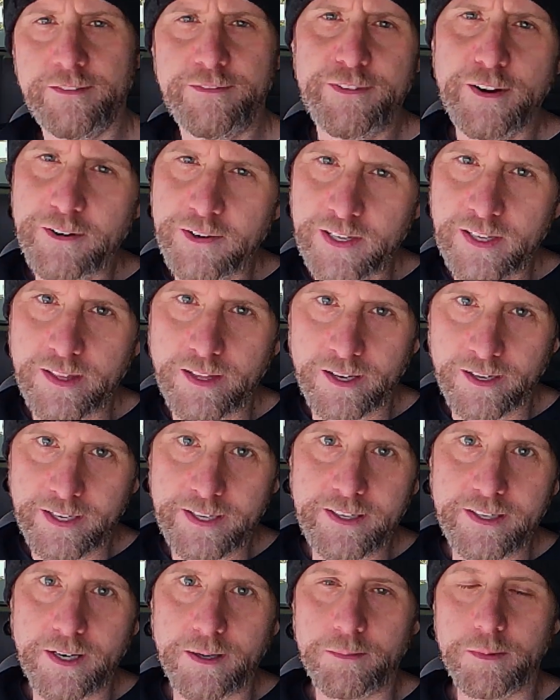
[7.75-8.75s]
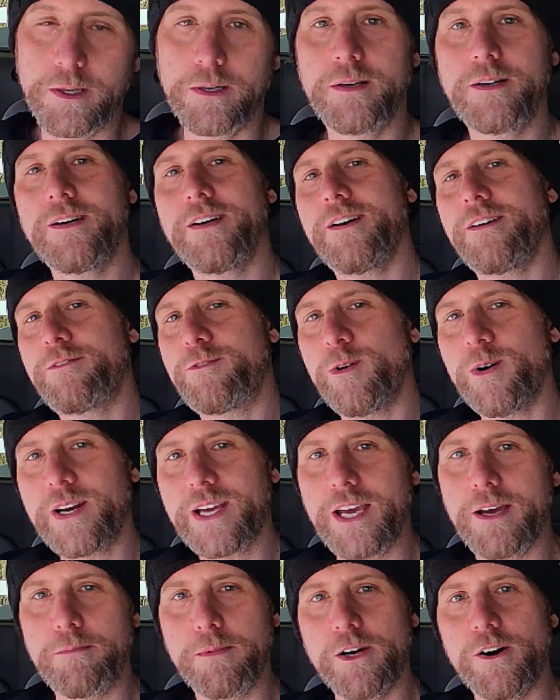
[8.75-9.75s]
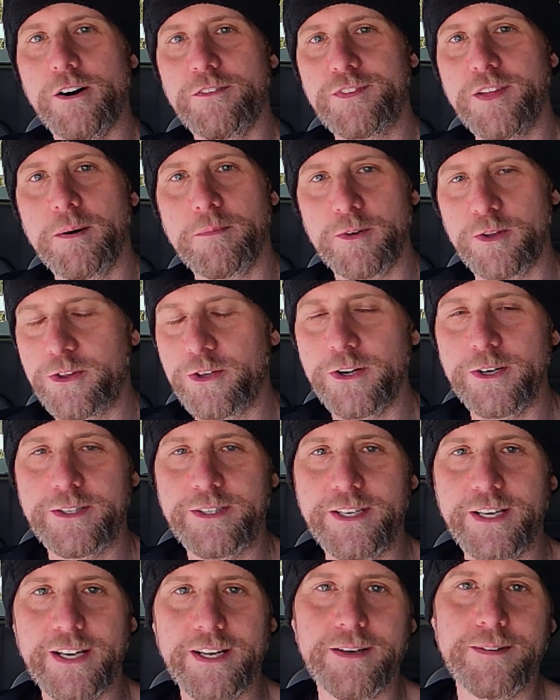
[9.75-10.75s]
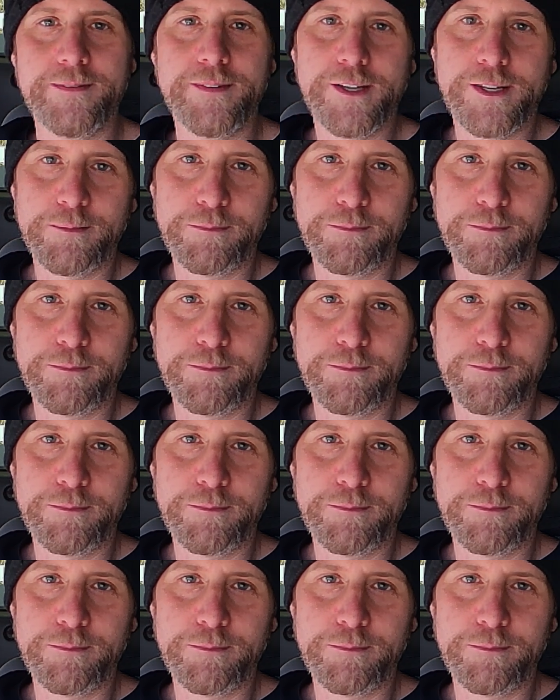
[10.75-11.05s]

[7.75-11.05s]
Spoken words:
Very unlucky number. If you want to get me off number 13,